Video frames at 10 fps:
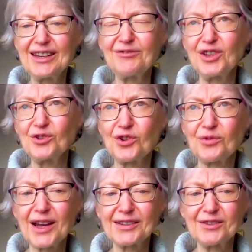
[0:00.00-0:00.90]
give
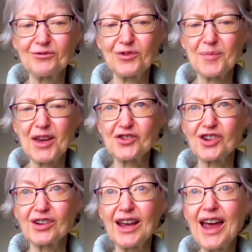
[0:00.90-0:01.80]
incorrect
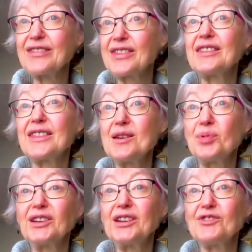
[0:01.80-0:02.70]
information and that they
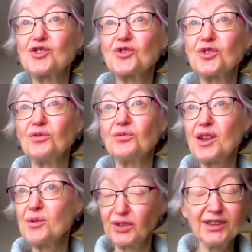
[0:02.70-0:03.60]
believe is true.
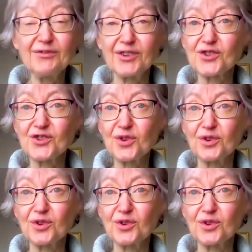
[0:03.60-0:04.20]
They believe it's